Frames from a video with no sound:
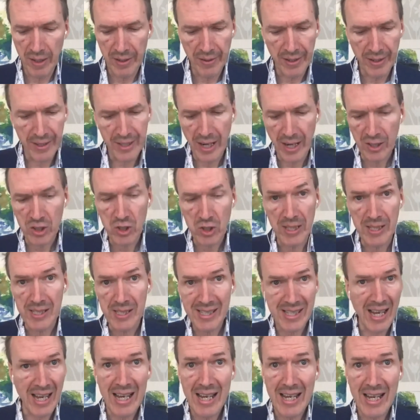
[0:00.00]
It actually
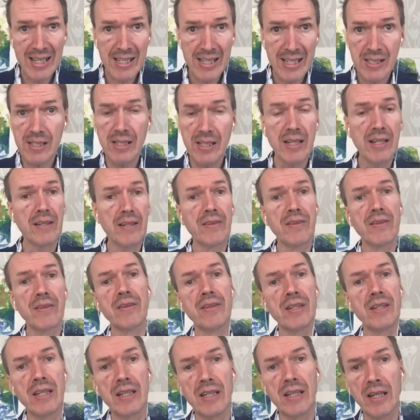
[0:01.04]
says in
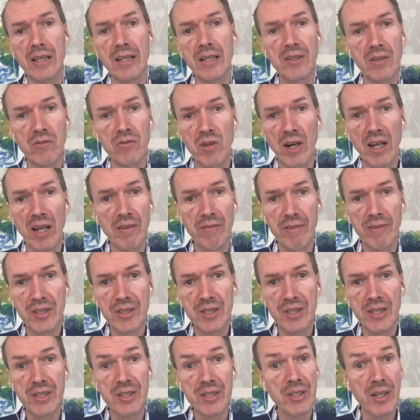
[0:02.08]
the relevant
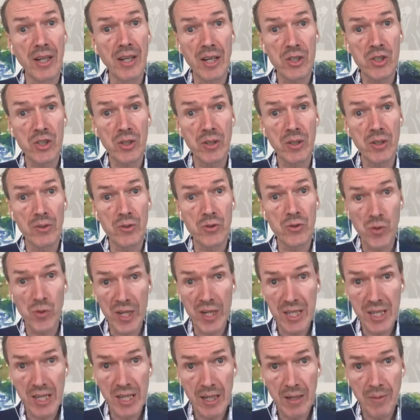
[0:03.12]
international
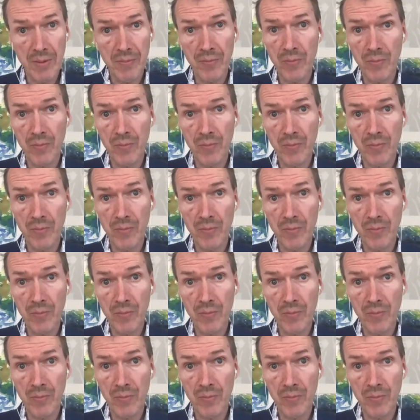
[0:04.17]
treaty,